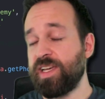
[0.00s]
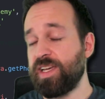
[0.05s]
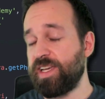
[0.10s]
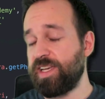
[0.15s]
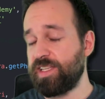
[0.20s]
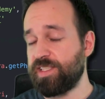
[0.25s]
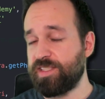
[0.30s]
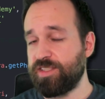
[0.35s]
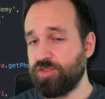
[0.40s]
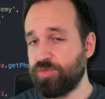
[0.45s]

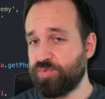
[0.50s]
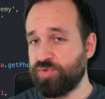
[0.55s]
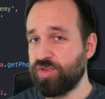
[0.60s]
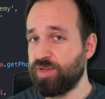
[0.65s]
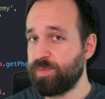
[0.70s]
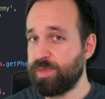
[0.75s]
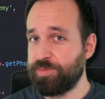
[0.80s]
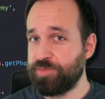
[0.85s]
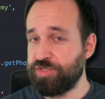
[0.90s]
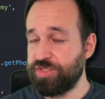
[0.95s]
It's no
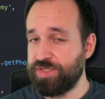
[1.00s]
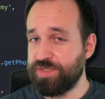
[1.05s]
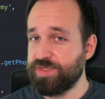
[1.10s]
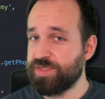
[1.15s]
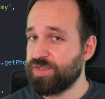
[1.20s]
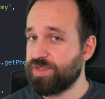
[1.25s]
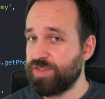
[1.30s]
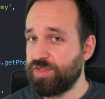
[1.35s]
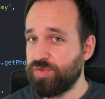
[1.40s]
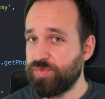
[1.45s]
problem to use
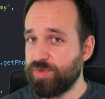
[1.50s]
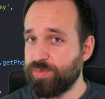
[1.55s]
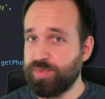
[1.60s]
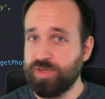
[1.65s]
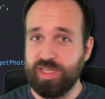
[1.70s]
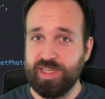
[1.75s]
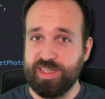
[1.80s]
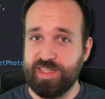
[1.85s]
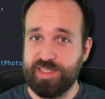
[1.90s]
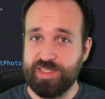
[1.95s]
Cordova
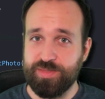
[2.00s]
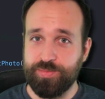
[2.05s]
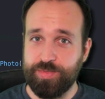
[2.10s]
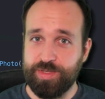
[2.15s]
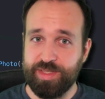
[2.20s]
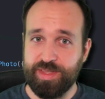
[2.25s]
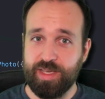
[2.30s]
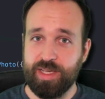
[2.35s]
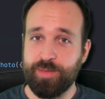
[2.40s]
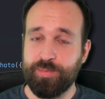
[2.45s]
plugins
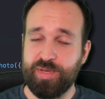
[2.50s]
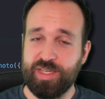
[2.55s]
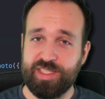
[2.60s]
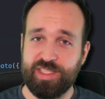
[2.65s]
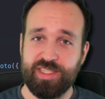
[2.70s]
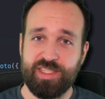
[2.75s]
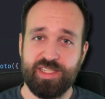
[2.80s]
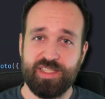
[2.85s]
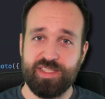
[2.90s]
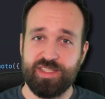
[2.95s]
with
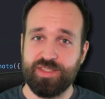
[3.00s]
Capacitor,